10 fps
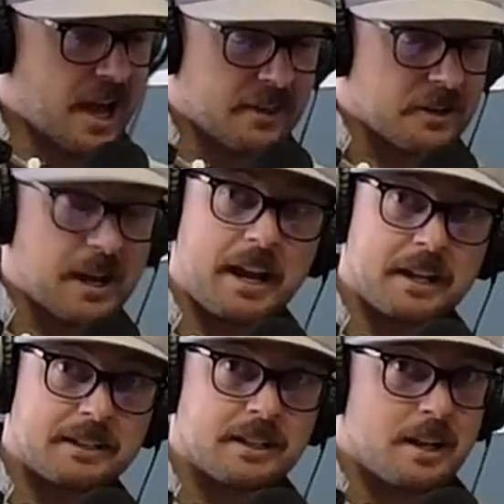other
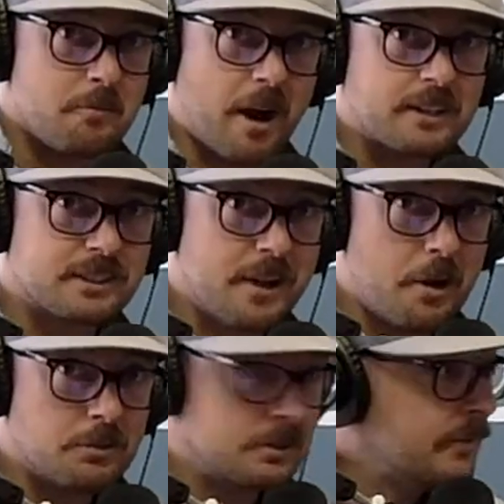hand, Mark
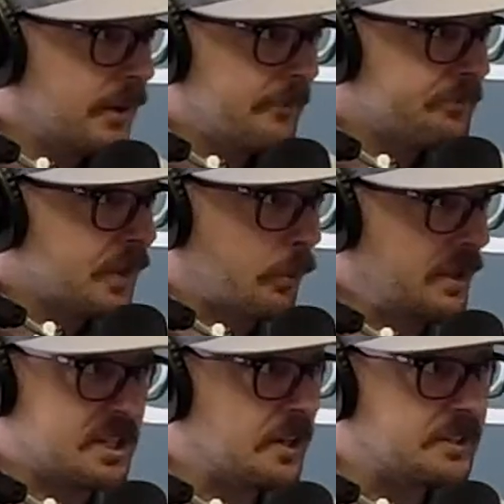Stone
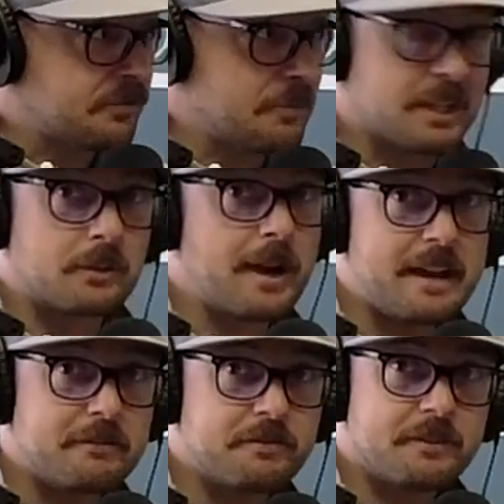returns from the
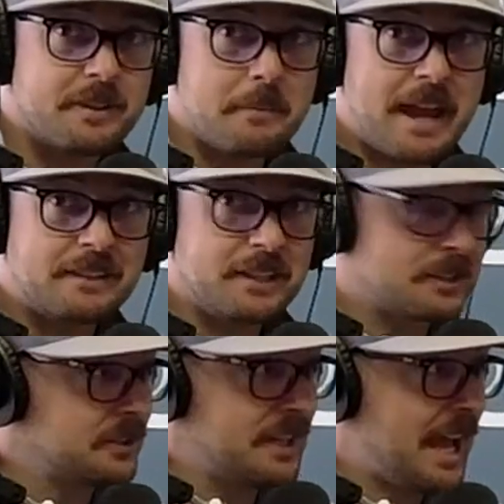grave. The man
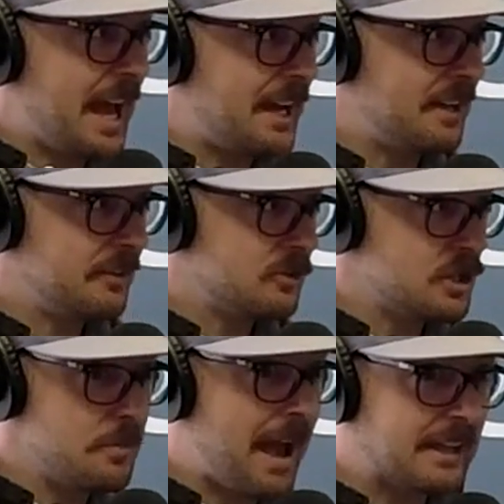literally had
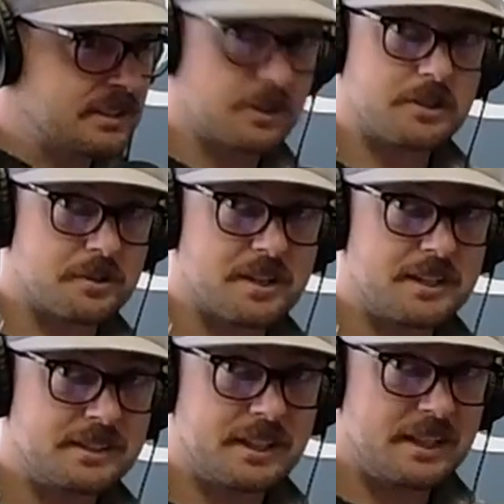two back
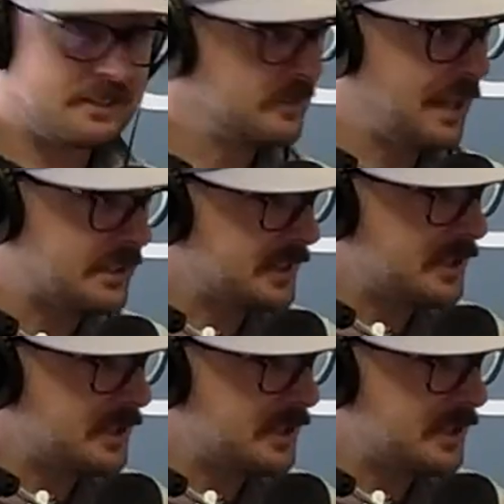surgeries in less than